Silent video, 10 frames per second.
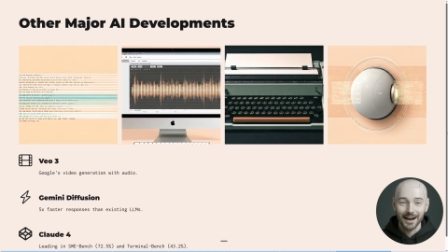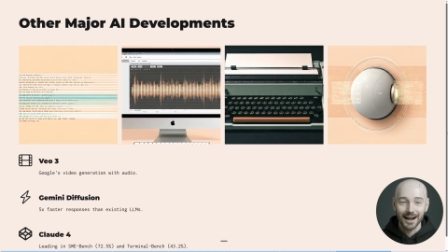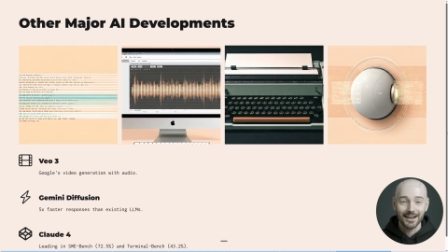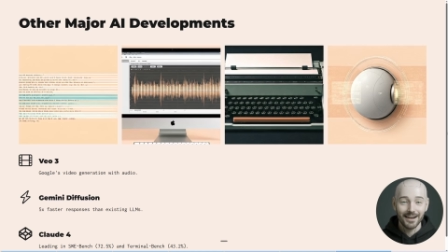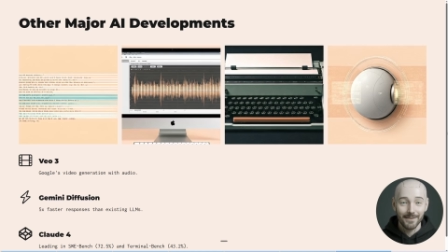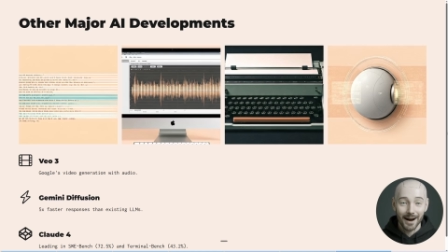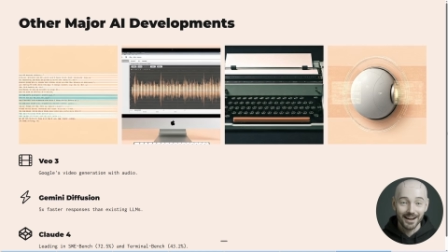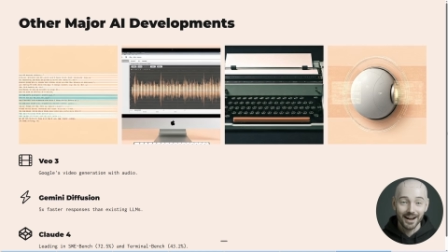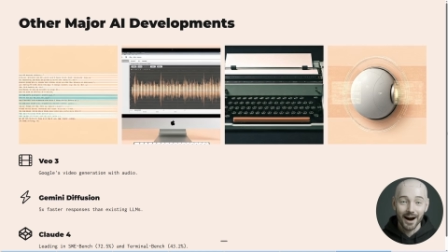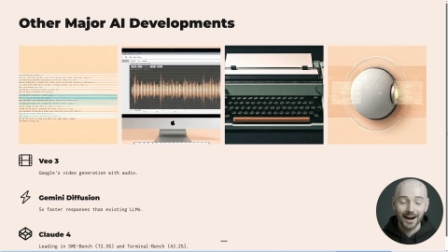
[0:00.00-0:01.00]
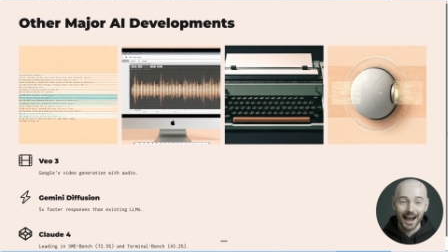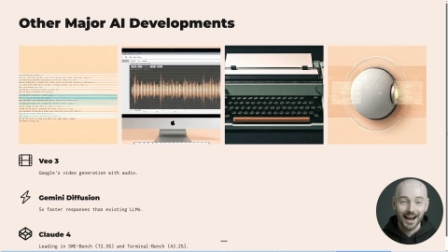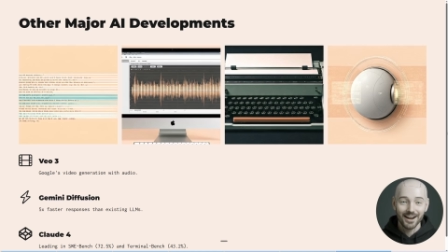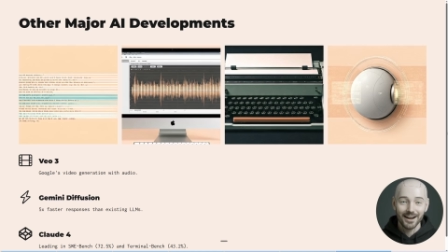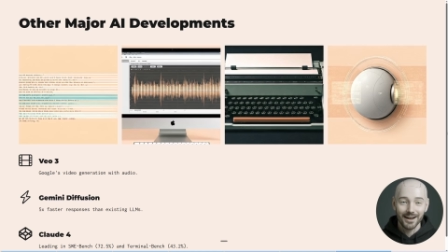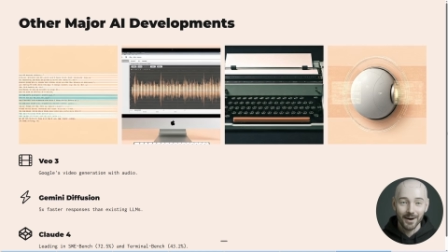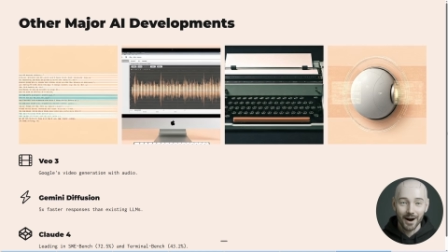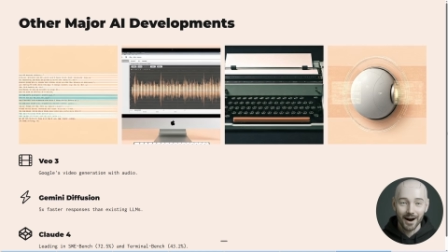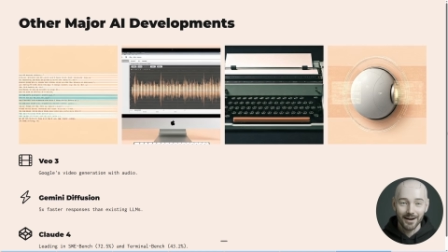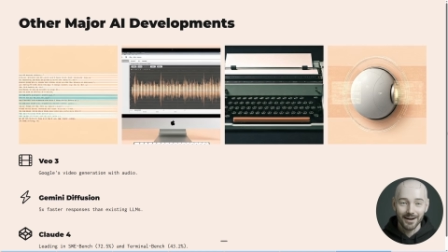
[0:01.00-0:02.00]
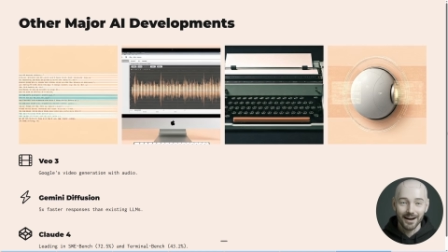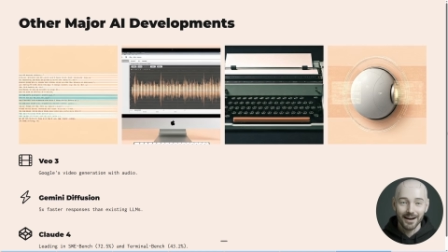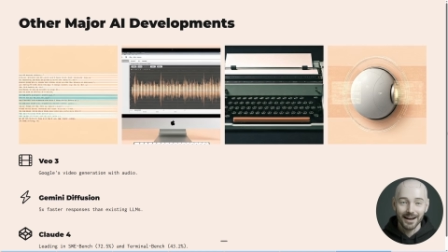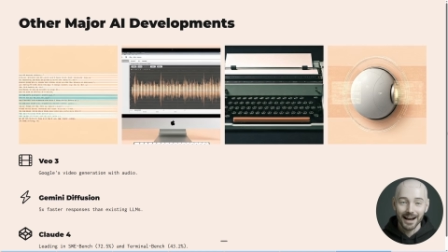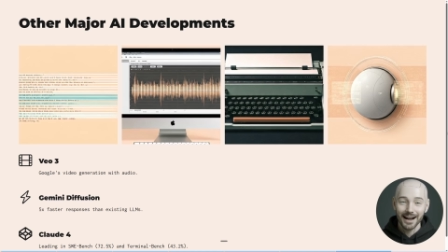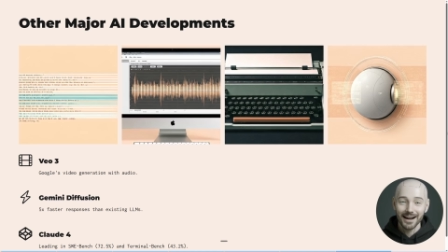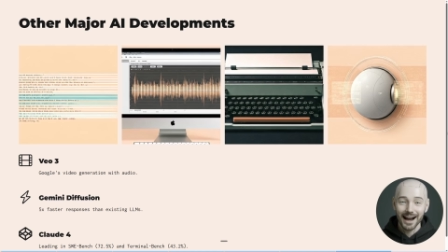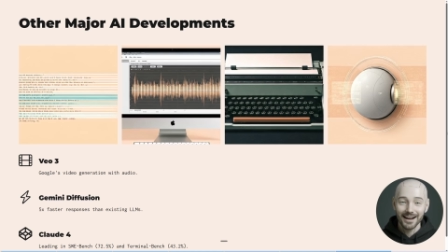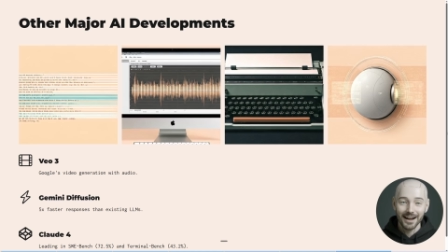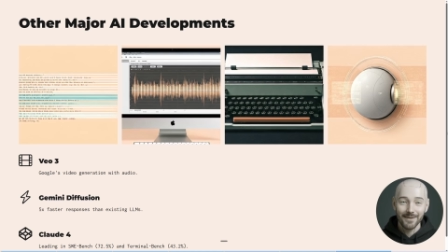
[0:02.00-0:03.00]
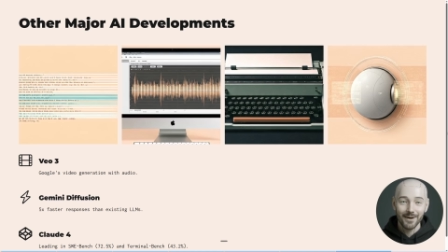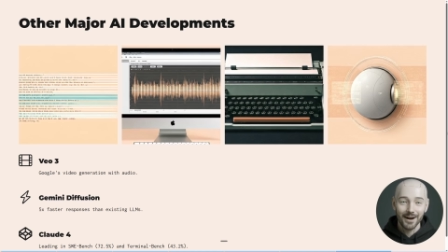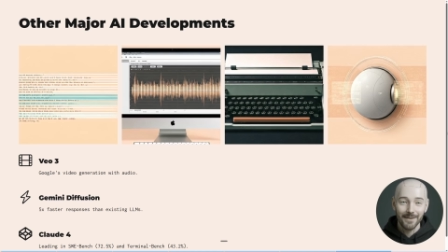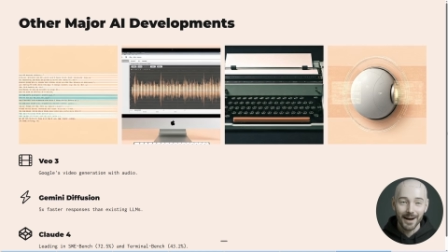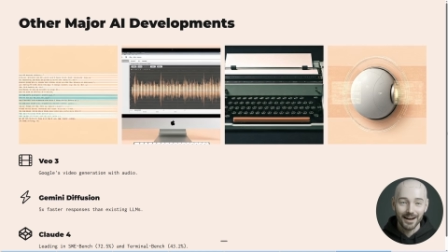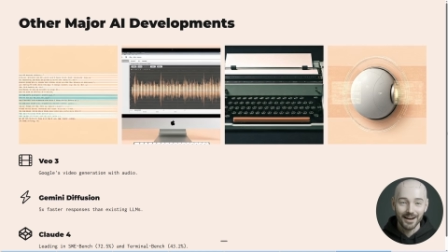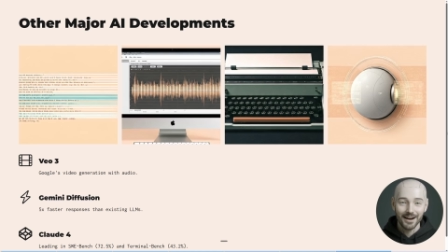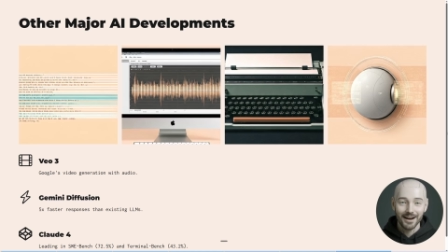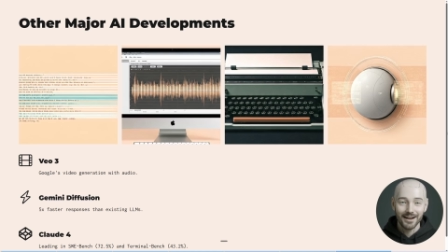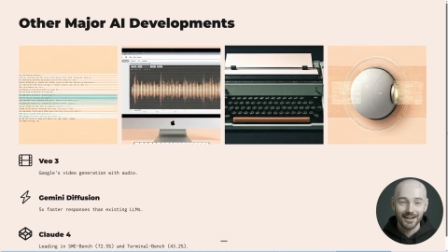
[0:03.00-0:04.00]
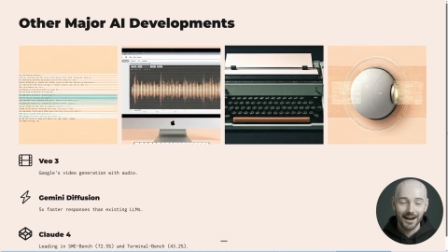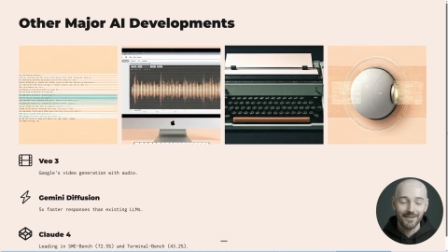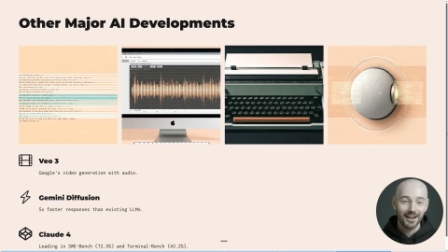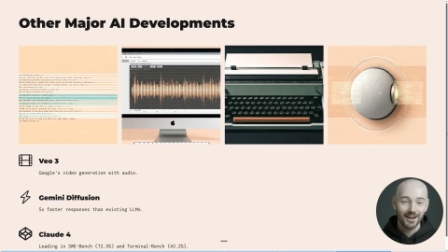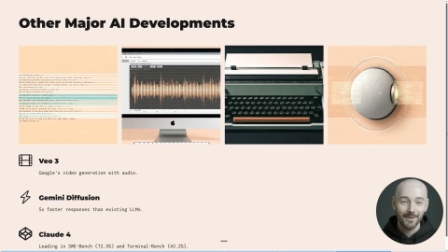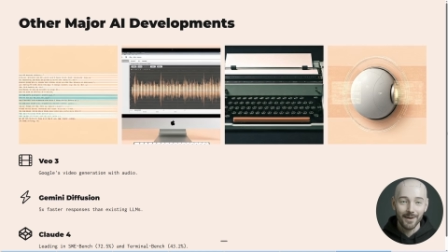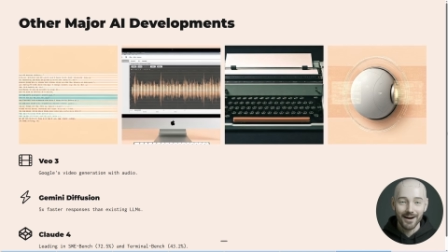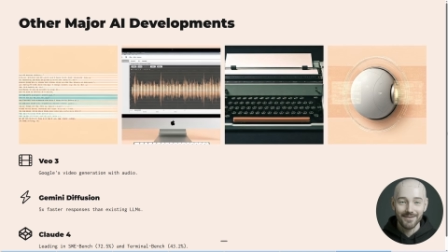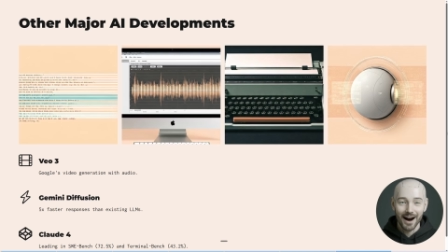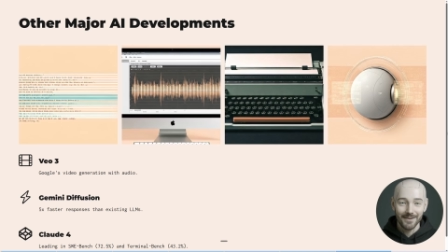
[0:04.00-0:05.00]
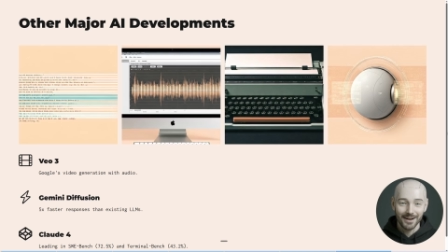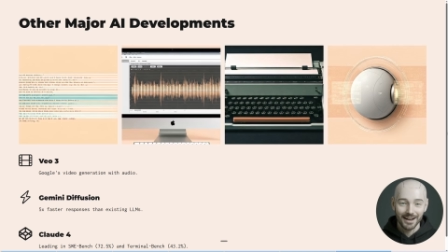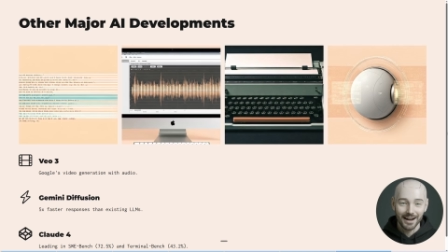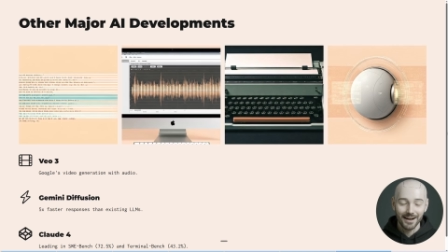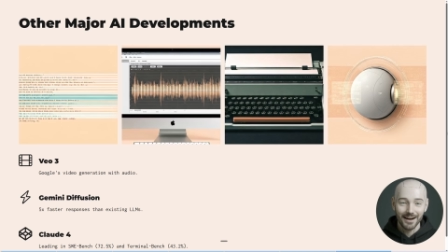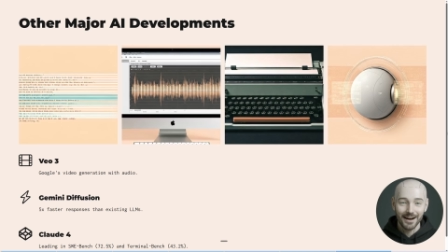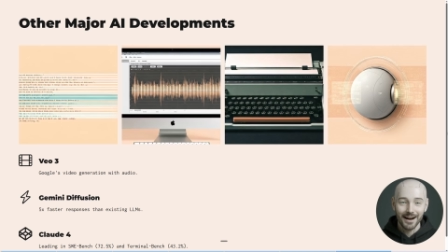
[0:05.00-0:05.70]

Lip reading: It's the best coding agent in the world, leading in SWE Bench, 72.5%,